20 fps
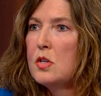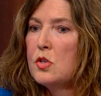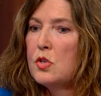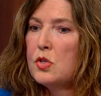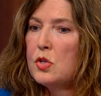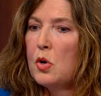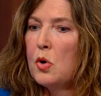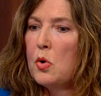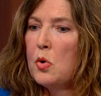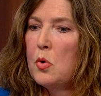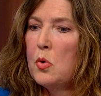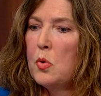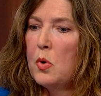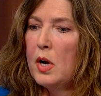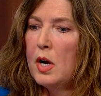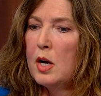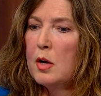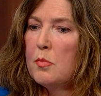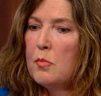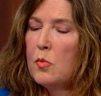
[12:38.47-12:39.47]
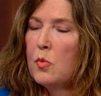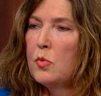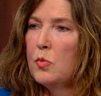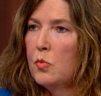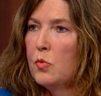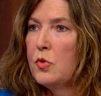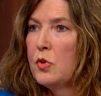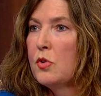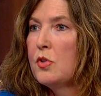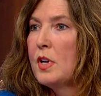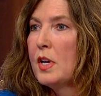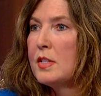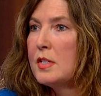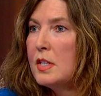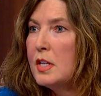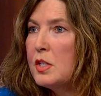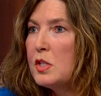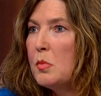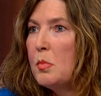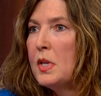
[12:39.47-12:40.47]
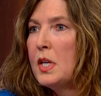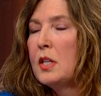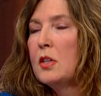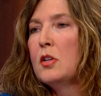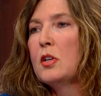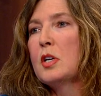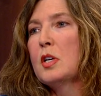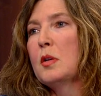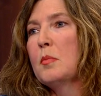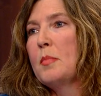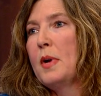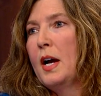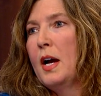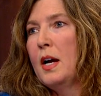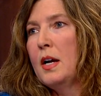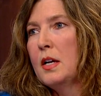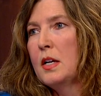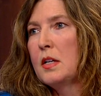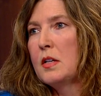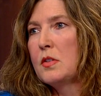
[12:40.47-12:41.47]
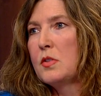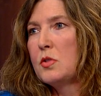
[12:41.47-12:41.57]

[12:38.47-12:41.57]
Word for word: So um, there does need to be a look back.